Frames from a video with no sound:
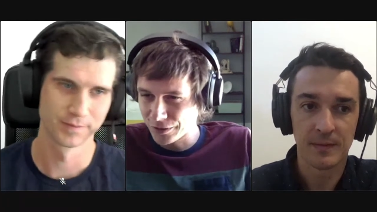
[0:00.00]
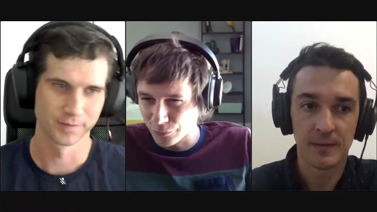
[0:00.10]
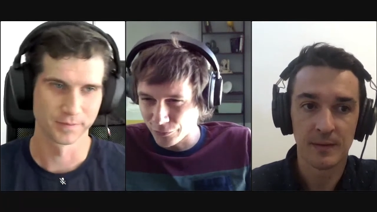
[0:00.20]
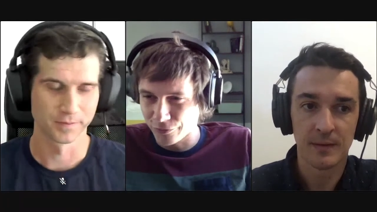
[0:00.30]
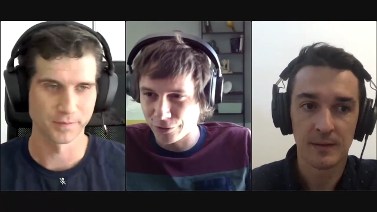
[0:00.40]

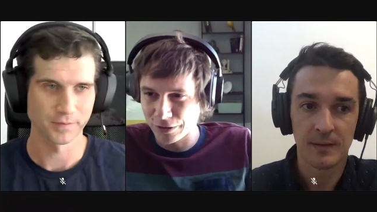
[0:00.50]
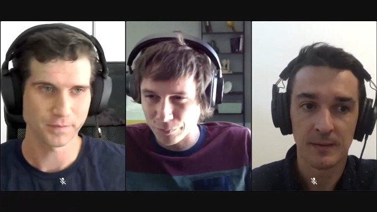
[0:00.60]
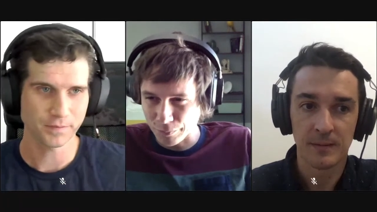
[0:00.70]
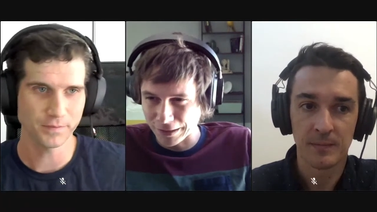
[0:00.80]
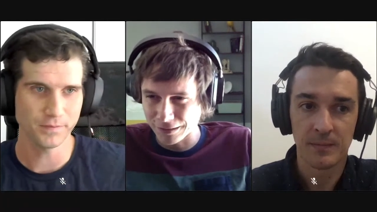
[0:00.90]
Speaker 1: we've really
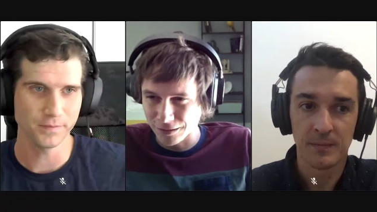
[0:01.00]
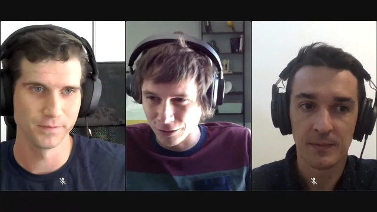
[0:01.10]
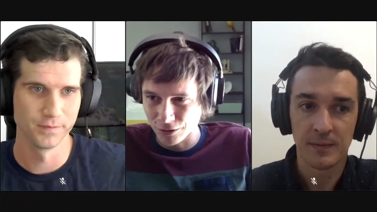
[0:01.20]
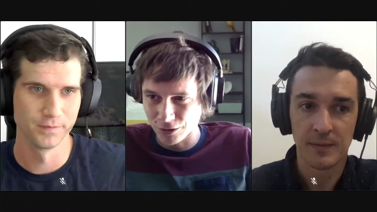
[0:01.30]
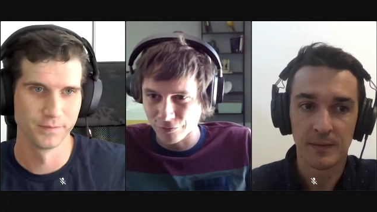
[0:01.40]
spent a
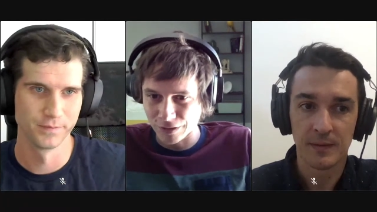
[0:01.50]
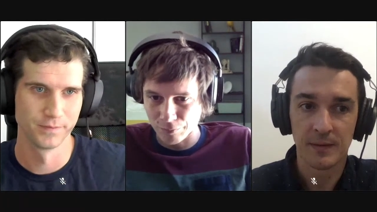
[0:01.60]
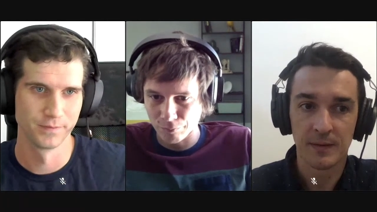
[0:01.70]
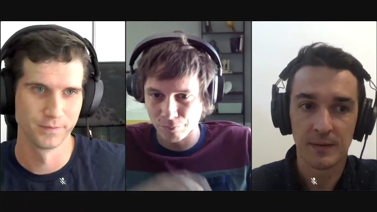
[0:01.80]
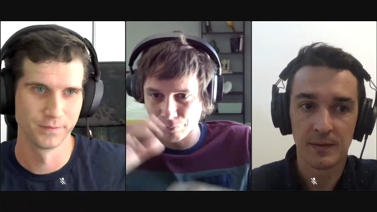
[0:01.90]
lot of
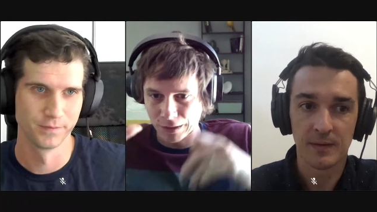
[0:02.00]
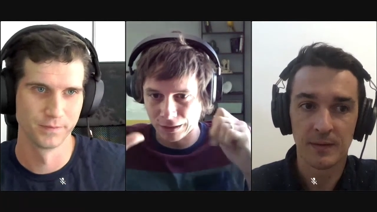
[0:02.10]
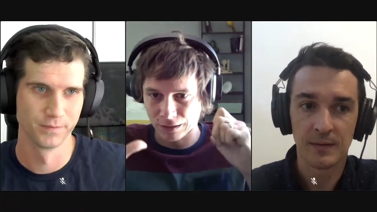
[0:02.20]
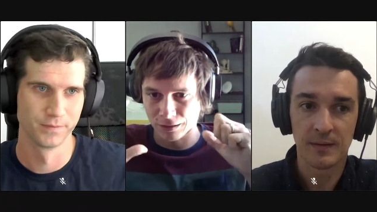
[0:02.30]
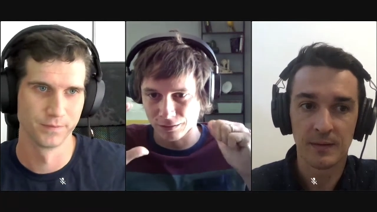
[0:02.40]
time
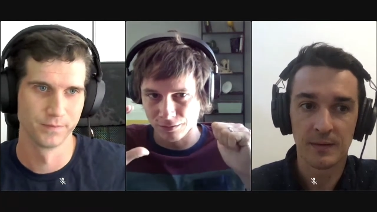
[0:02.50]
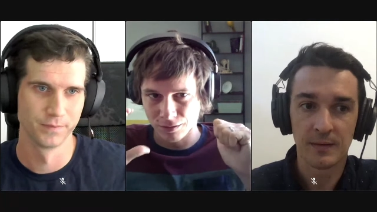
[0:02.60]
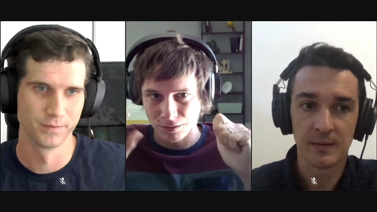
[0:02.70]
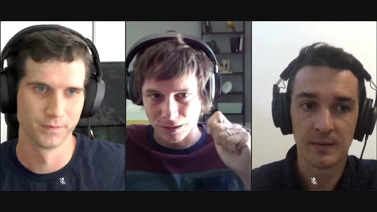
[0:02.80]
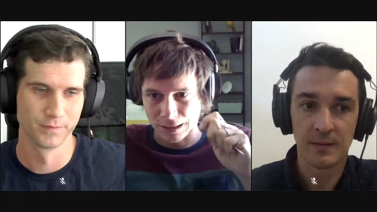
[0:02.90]
making
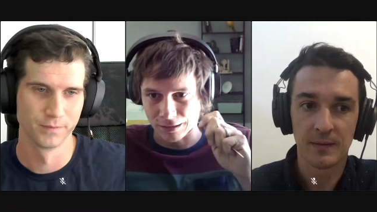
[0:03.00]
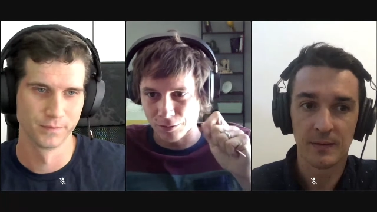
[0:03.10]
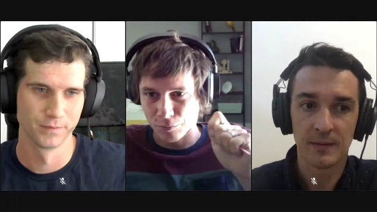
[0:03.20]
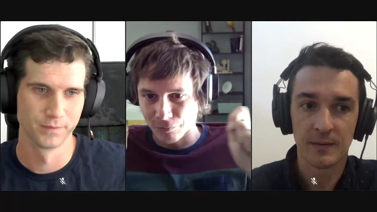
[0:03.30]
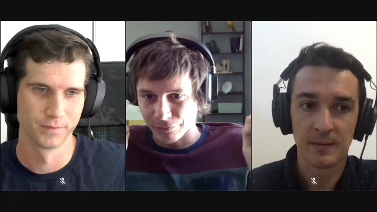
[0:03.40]
like
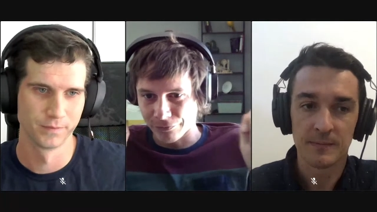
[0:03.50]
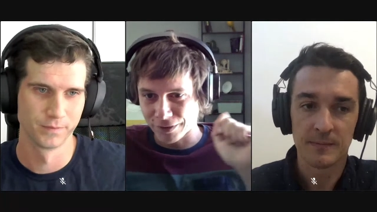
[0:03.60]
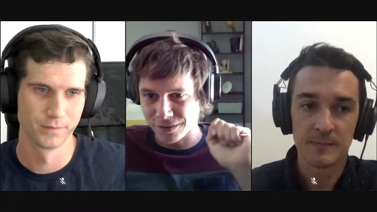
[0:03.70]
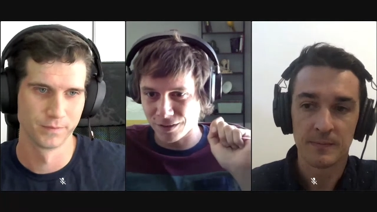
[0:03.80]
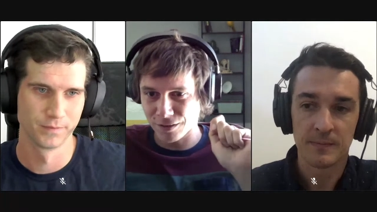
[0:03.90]

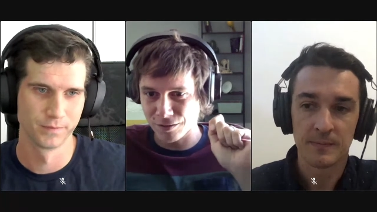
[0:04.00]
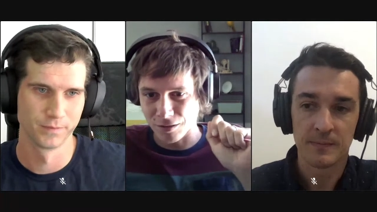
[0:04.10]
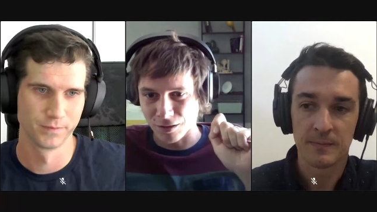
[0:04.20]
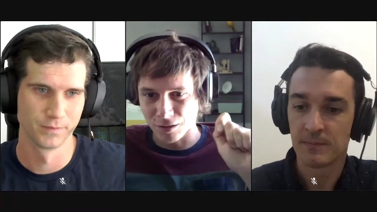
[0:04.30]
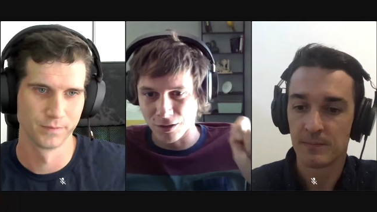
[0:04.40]
fixing
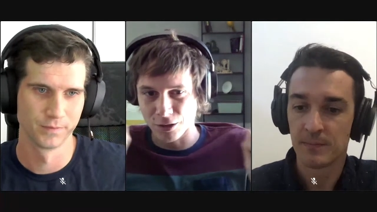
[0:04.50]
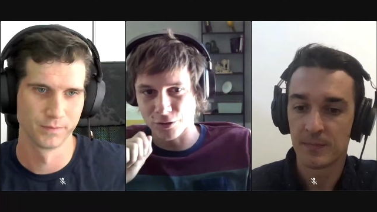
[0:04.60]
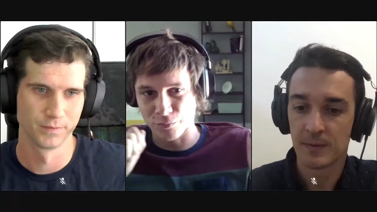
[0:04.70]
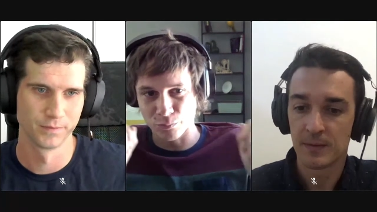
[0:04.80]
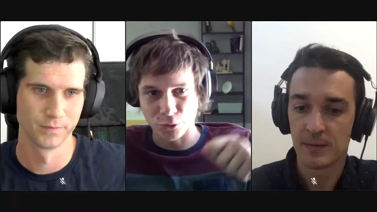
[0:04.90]
lots
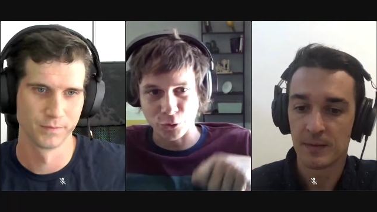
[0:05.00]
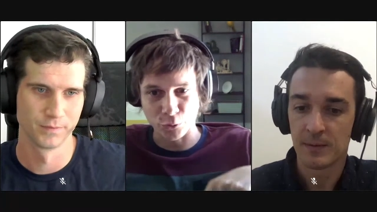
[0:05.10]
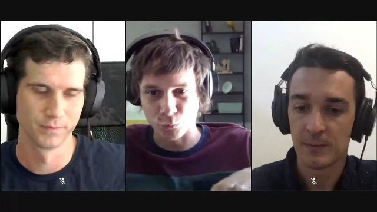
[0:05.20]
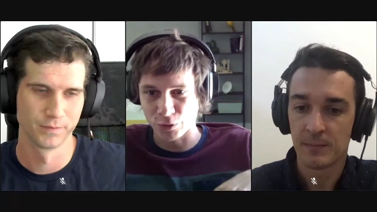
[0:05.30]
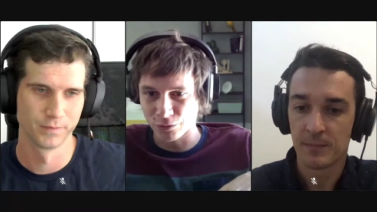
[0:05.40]
of broken
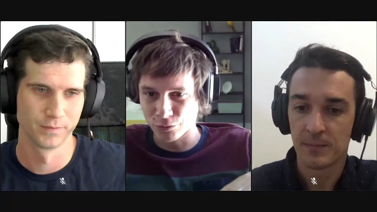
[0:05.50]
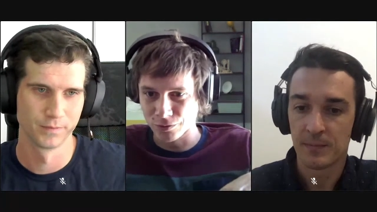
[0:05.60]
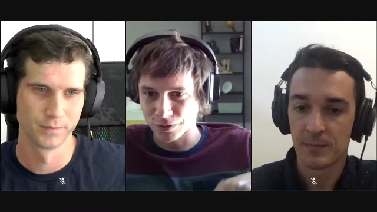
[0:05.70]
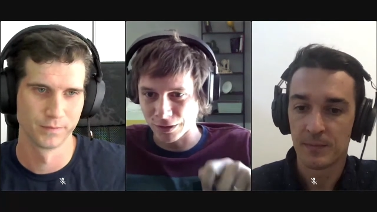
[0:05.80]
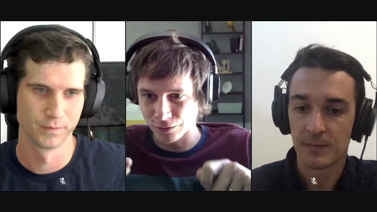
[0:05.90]
windows
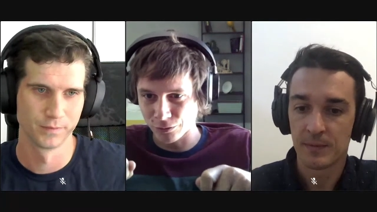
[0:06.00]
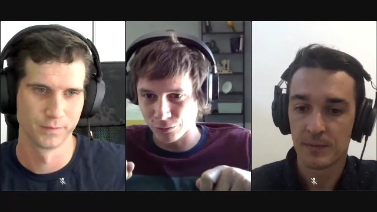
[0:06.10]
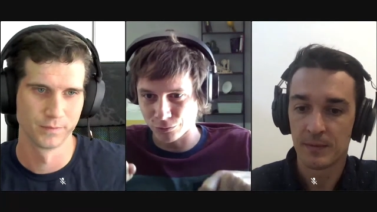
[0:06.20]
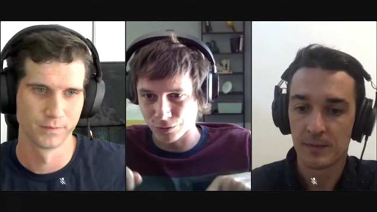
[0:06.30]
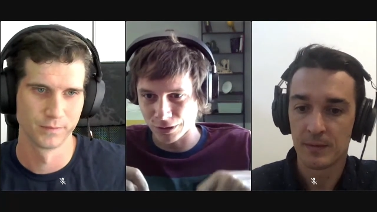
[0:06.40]

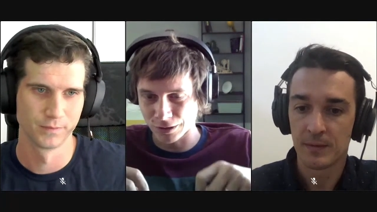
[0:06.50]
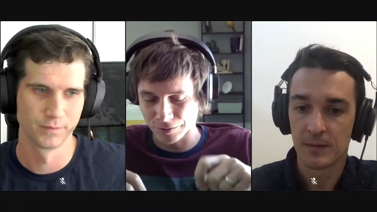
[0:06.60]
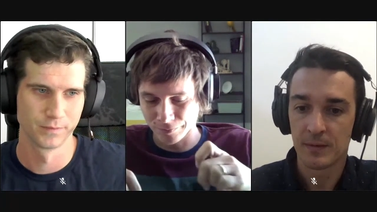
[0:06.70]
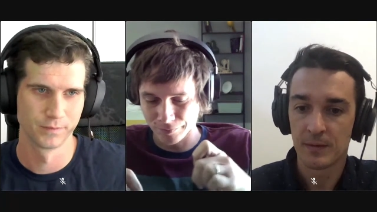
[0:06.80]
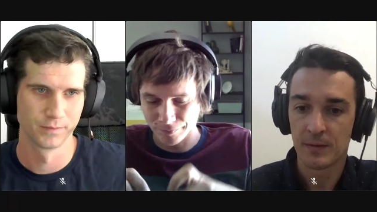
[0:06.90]
into. Uh,
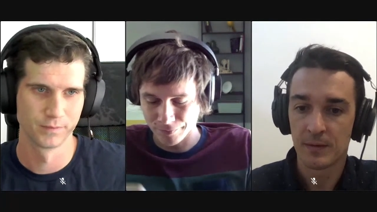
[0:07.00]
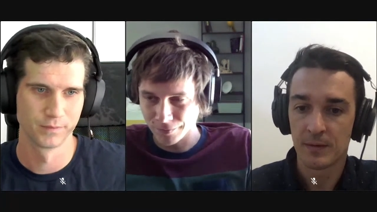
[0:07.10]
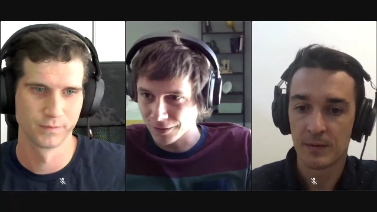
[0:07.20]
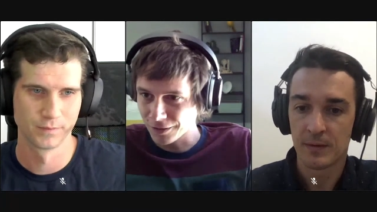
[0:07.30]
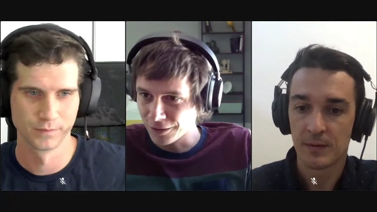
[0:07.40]

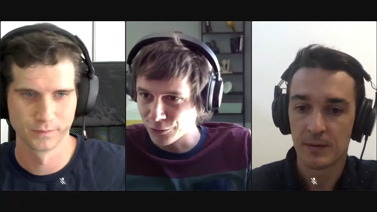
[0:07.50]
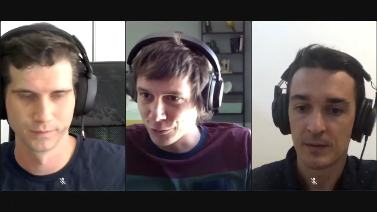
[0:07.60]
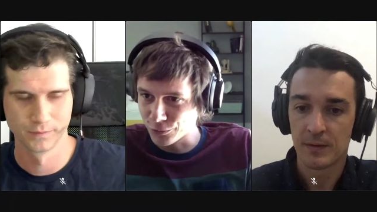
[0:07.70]
into